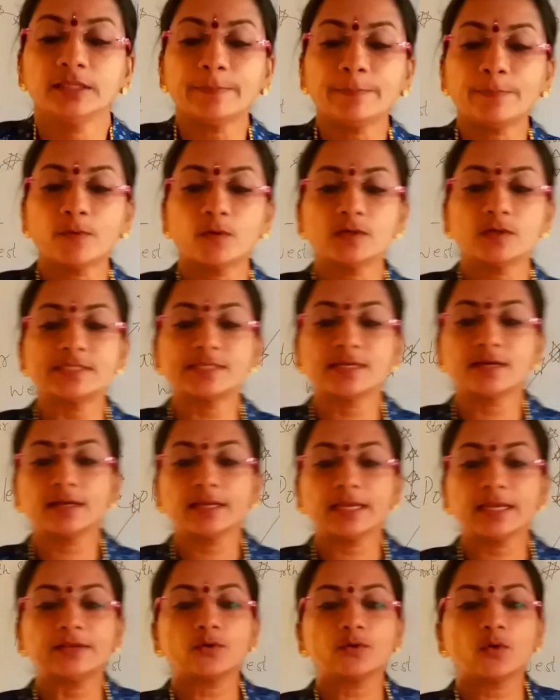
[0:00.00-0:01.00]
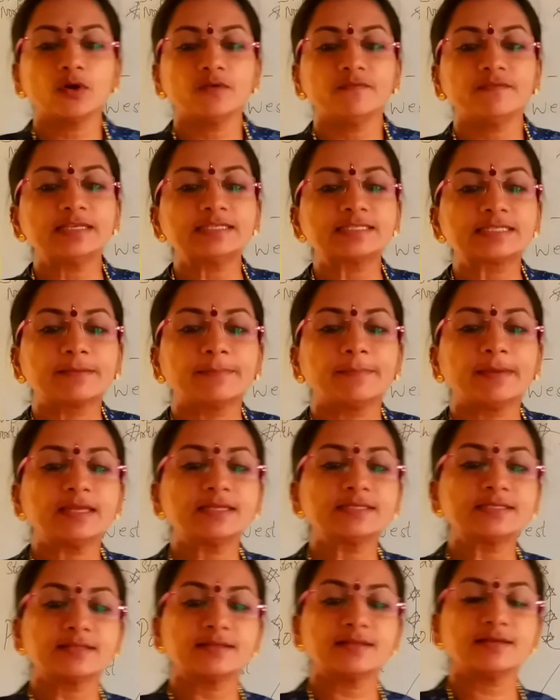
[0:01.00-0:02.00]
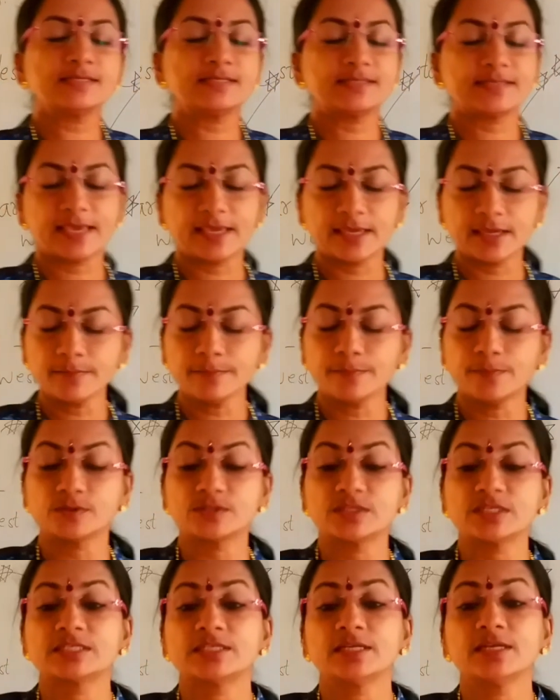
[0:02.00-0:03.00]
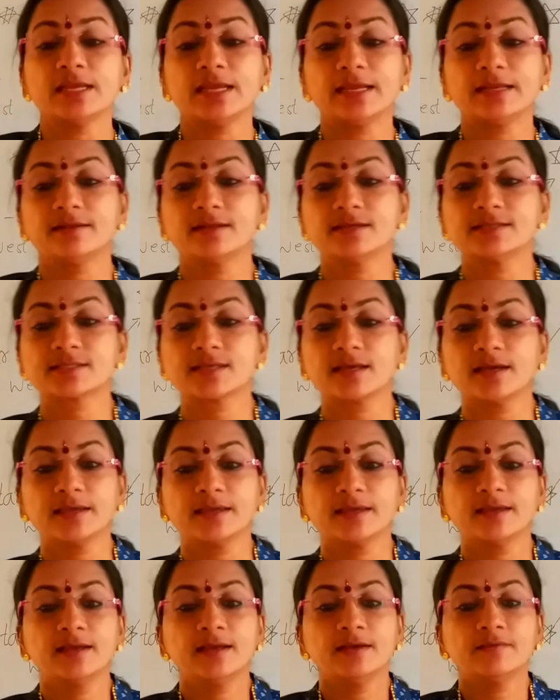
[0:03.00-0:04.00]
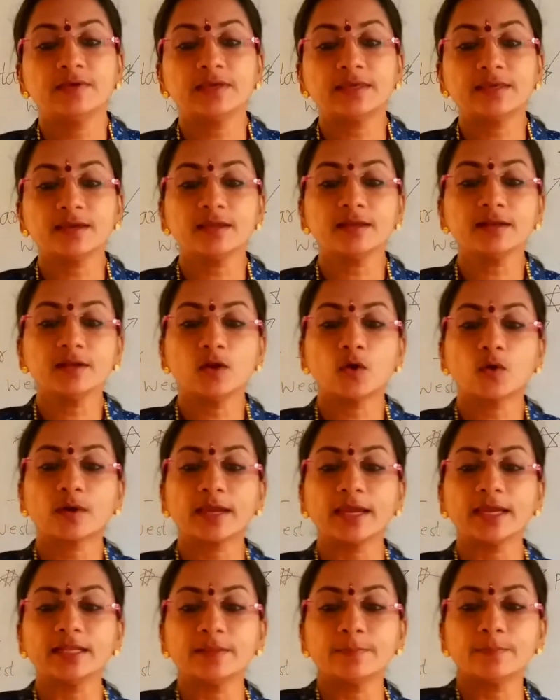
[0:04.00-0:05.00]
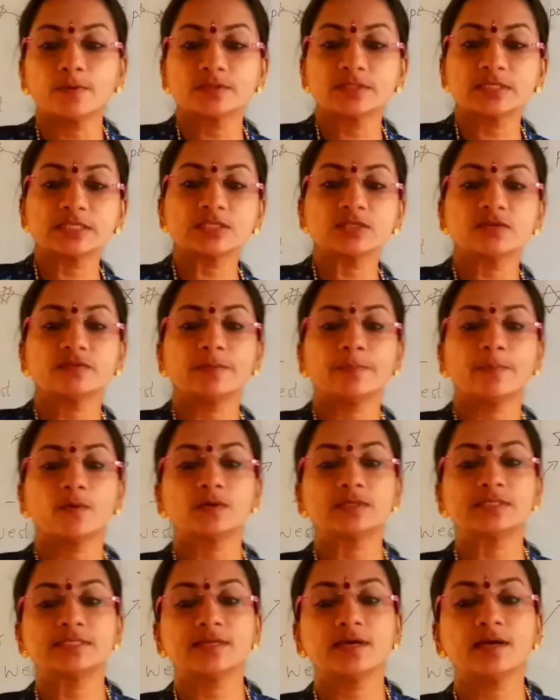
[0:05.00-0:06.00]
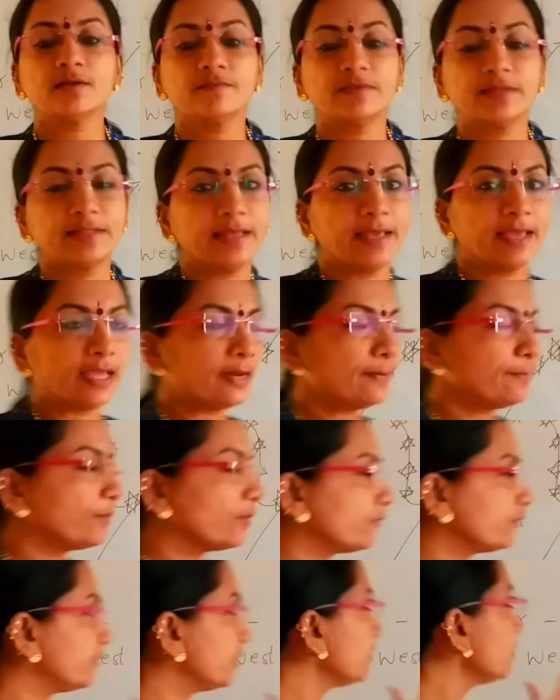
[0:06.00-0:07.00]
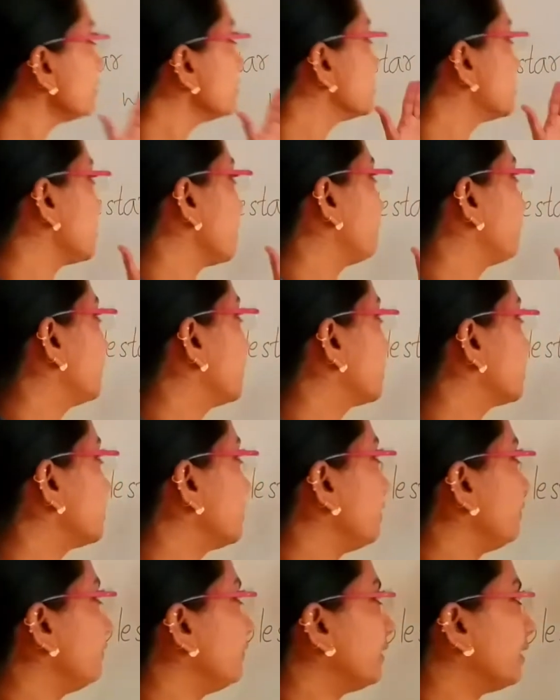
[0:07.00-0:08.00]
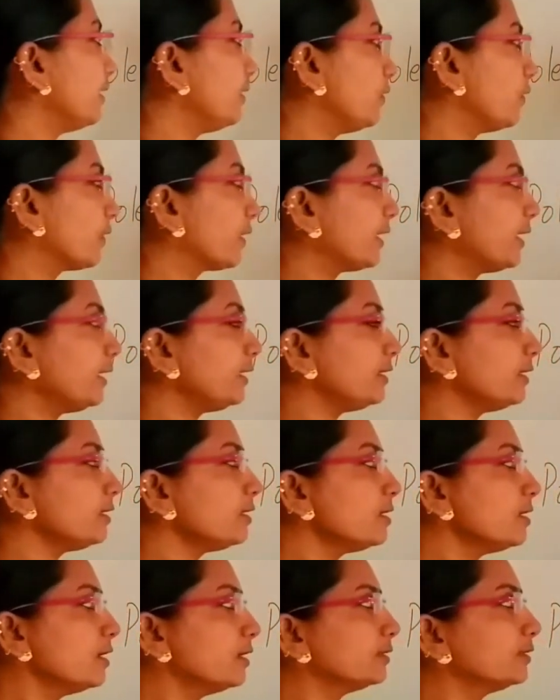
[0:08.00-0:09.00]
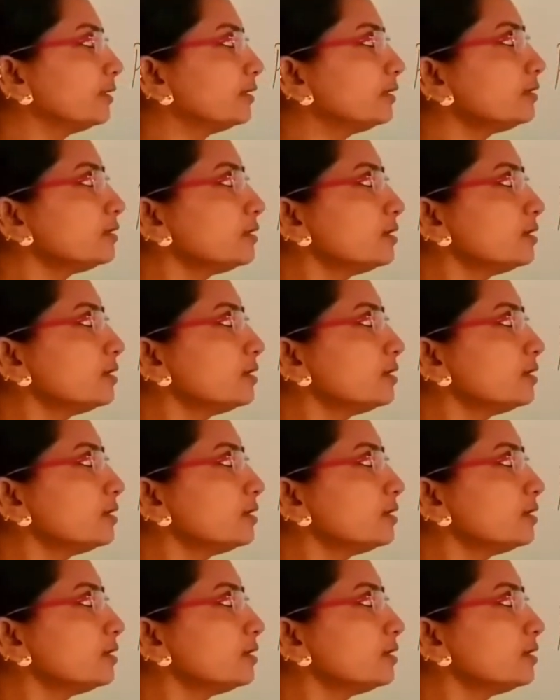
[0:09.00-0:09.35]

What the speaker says: pole star, it always remains in the same position in the sky. We can locate the position of the pole star with the help of the Saptarshi. We can locate the